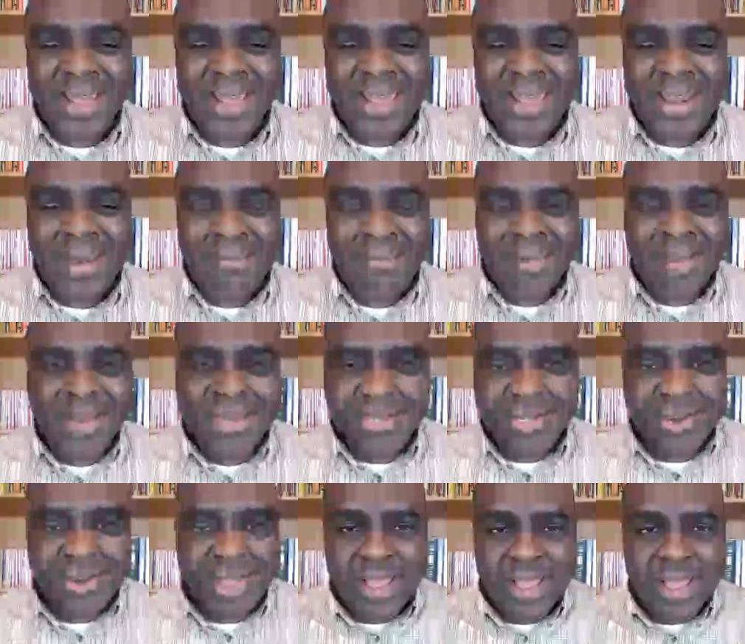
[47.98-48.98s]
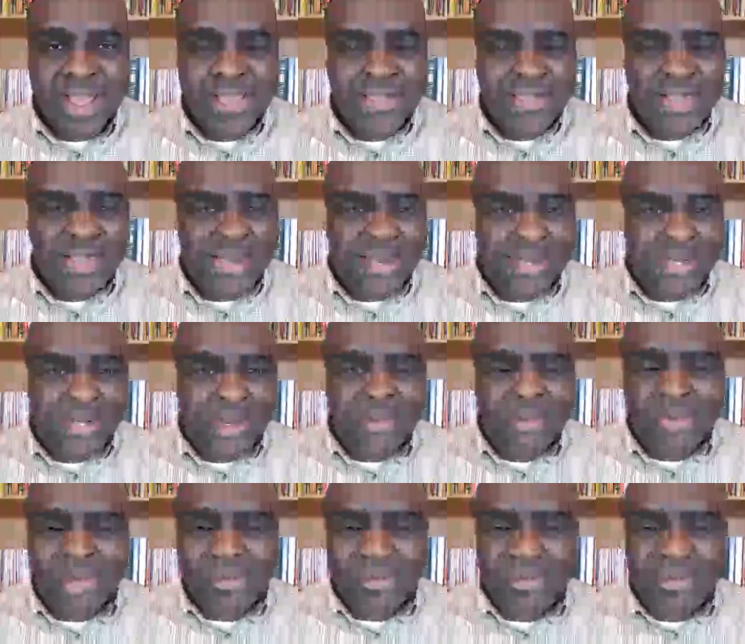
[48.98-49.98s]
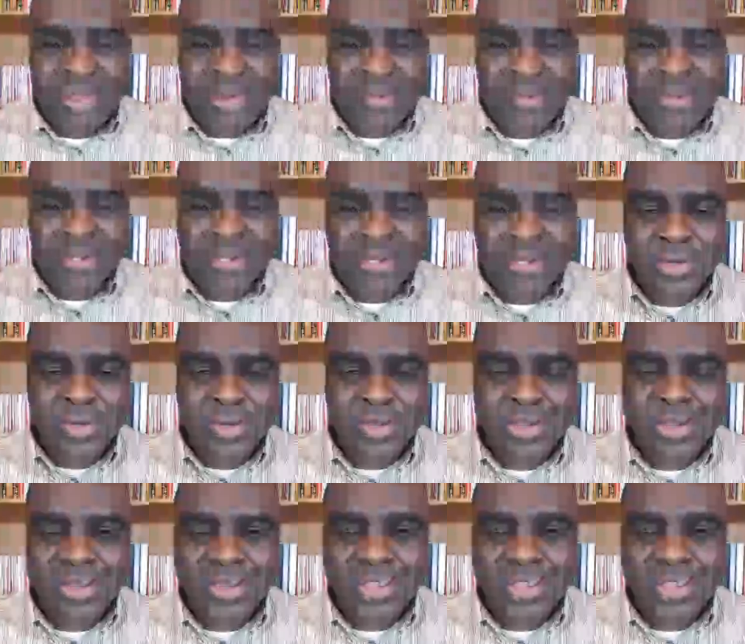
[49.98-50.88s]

God to bless you guys. Gotta join my faith with you.